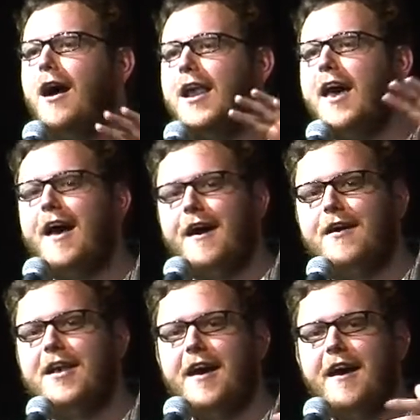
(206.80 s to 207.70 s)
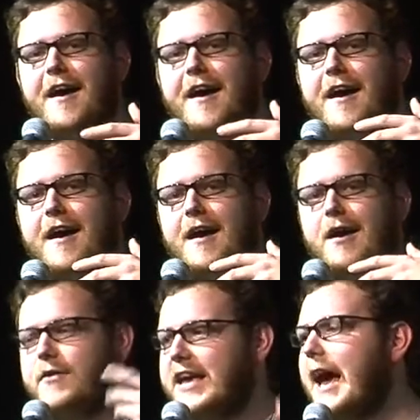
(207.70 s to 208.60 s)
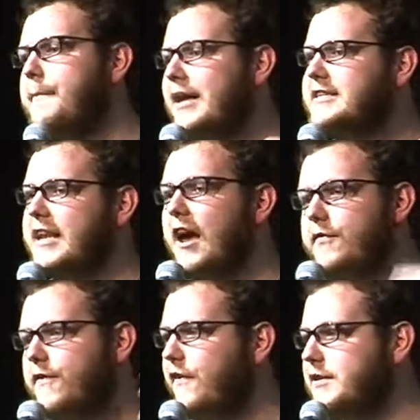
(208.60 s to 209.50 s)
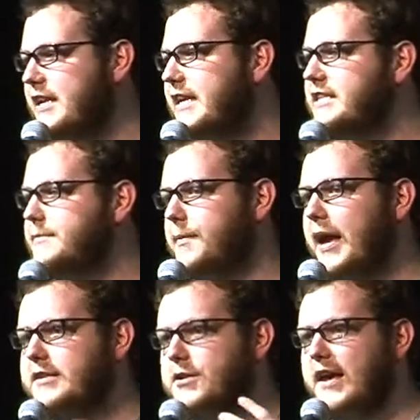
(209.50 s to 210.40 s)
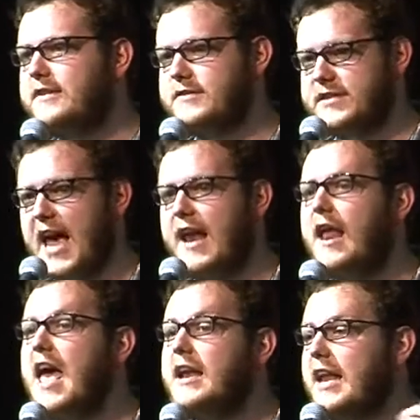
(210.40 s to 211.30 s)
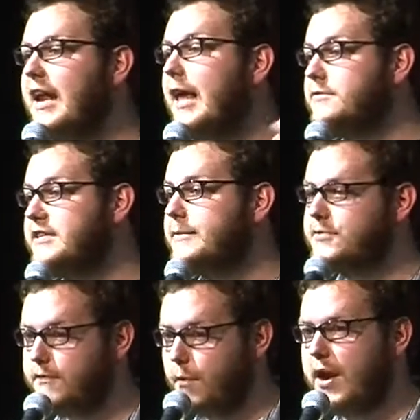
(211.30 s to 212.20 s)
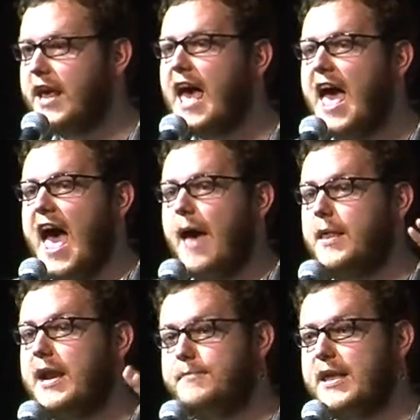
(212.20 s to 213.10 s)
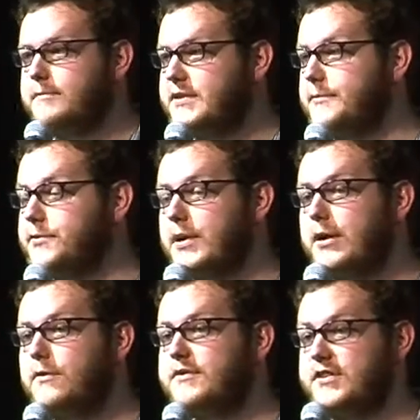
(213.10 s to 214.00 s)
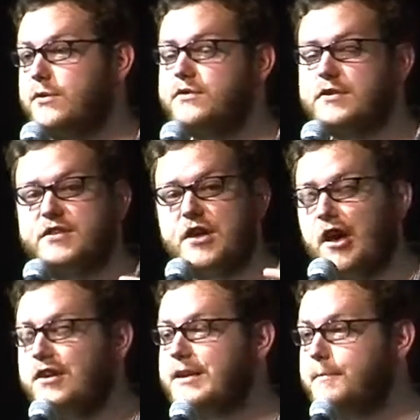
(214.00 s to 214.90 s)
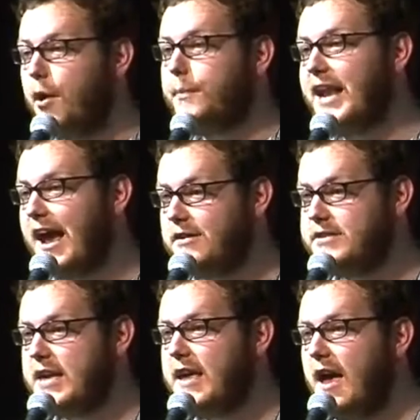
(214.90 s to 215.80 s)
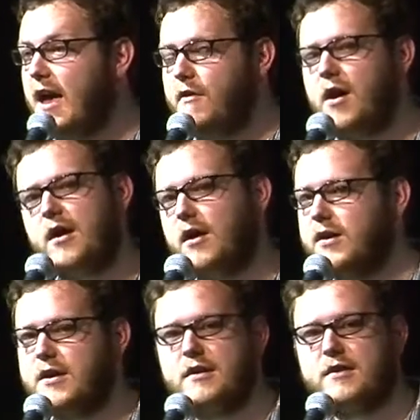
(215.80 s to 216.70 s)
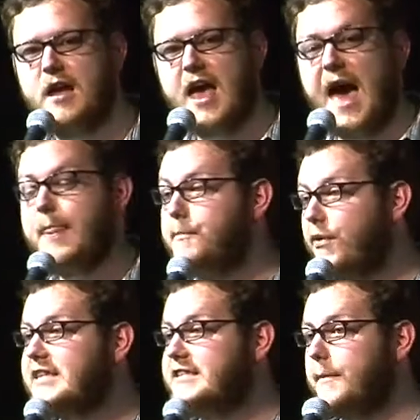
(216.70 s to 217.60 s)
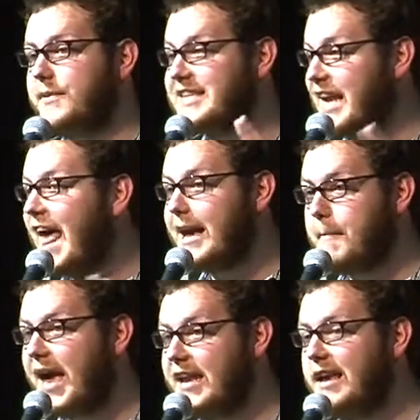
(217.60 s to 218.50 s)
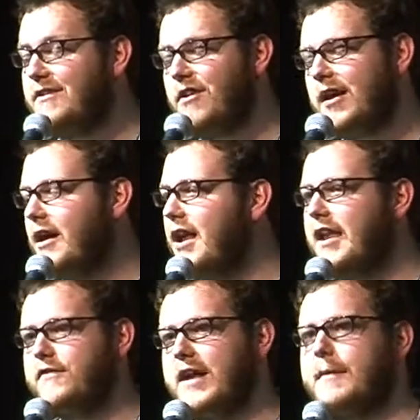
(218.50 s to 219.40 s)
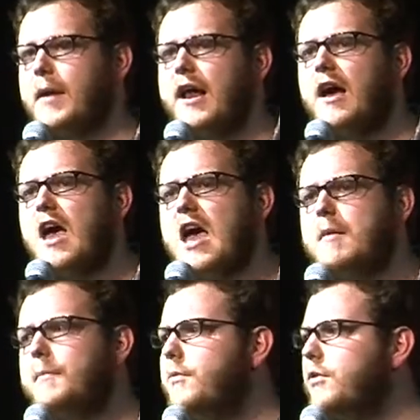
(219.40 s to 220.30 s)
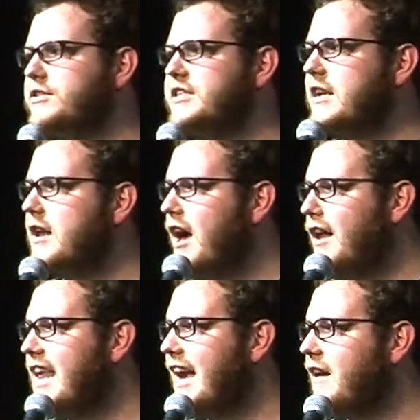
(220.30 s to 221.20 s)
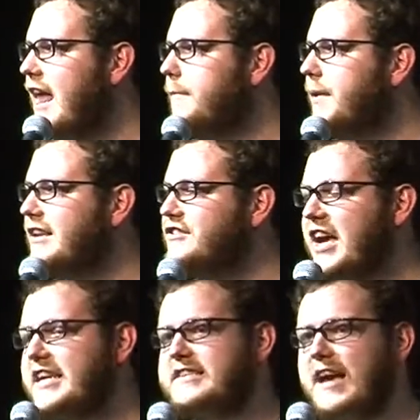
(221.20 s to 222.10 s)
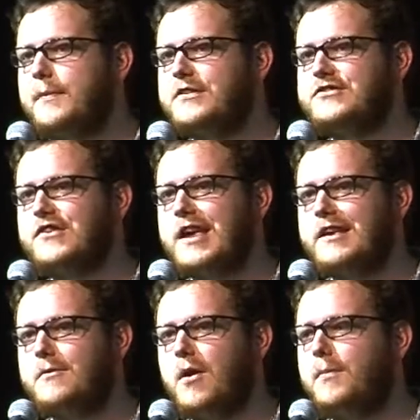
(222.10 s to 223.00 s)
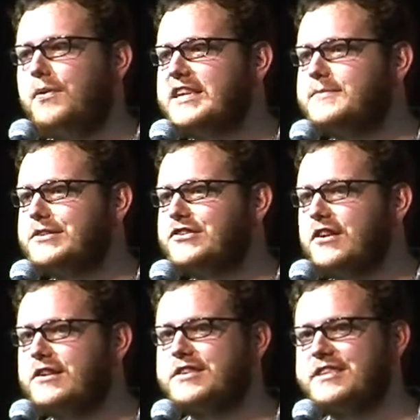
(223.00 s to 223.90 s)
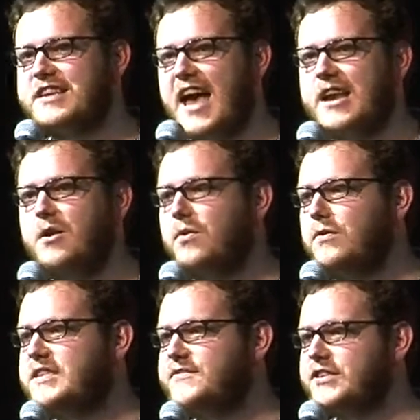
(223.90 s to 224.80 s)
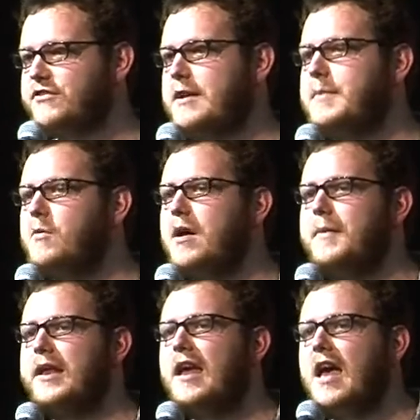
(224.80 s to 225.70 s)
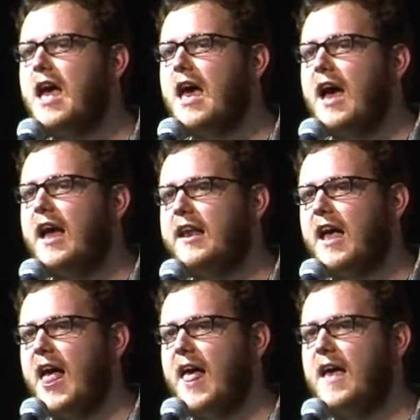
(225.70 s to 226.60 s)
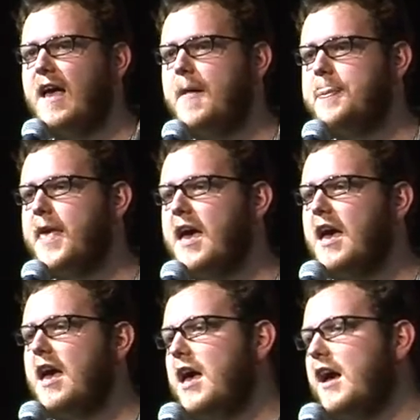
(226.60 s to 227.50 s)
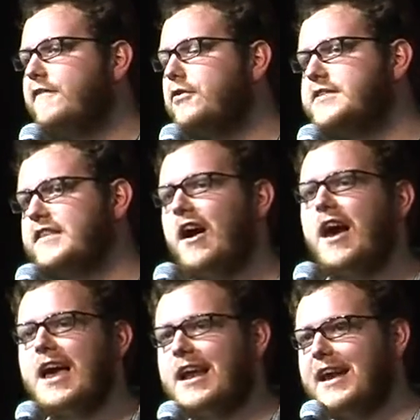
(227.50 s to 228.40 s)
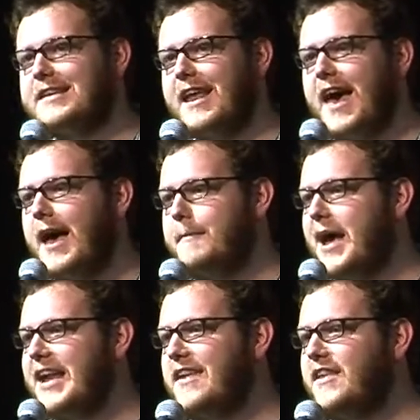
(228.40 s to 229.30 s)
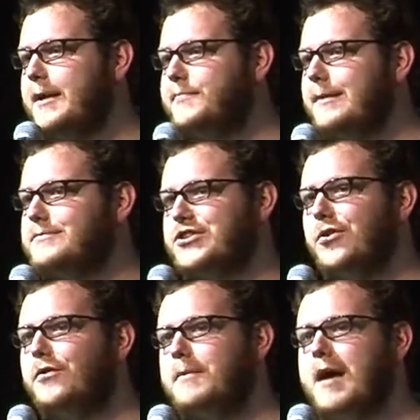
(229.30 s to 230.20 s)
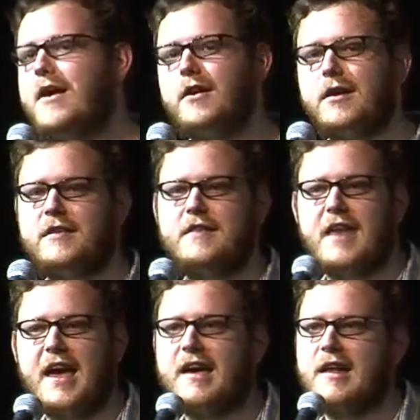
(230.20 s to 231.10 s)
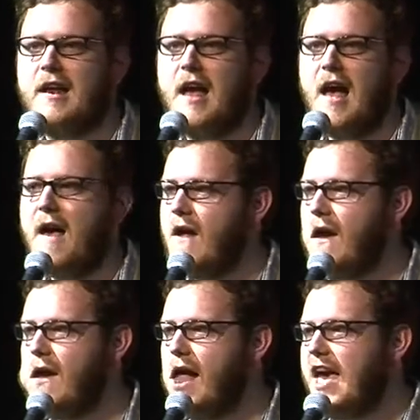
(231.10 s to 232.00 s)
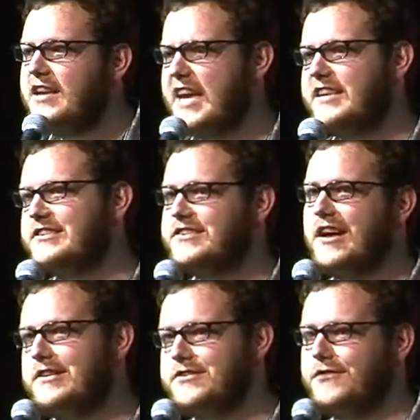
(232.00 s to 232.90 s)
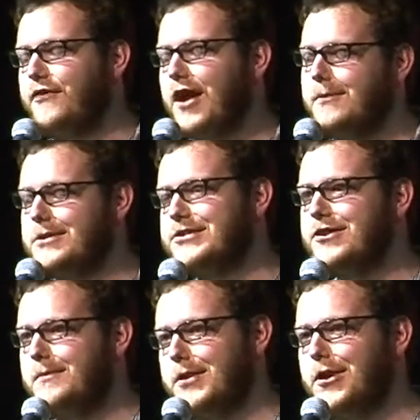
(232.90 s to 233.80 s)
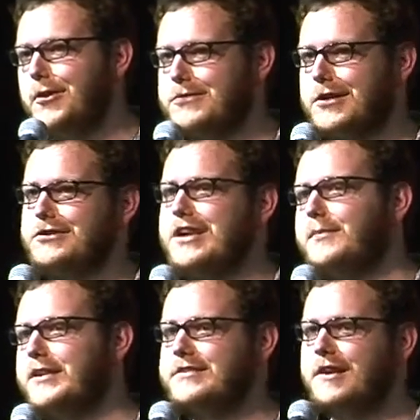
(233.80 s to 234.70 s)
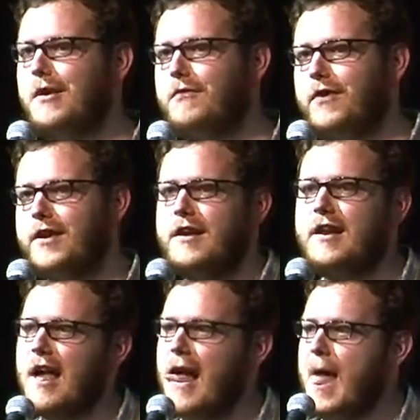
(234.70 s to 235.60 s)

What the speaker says: I'll recap. Basically, after the first leadership debate in 2010, Nick Clegg was deemed to have won it, and the Lib Dems subsequently caused a sort of surge in popularity. Right, oh God. And the press dubbed this Clegg Mania. Right? Oh, I love Clegg Mania. Remember watching Nick Clegg being chased down the street while policemen struggled to contain hordes of screaming women. And, of course, at the height of Clegg Mania, the Lib Dems toured America, didn't they? And, tension starts to fray when Simon Hughes got a Japanese girlfriend, didn't they?